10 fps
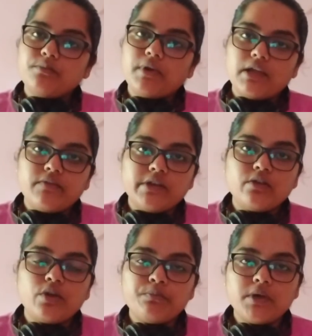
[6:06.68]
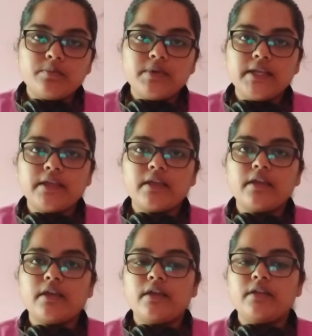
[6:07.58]
private or public,
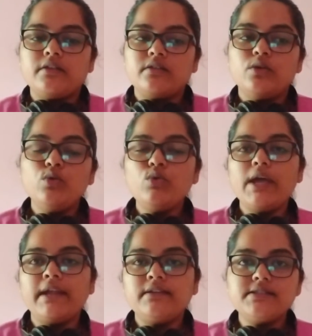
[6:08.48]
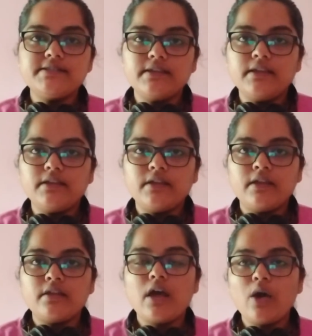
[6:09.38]
and who handles it,
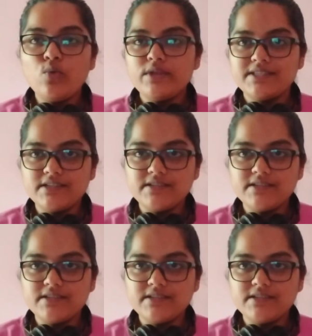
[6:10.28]
and how is it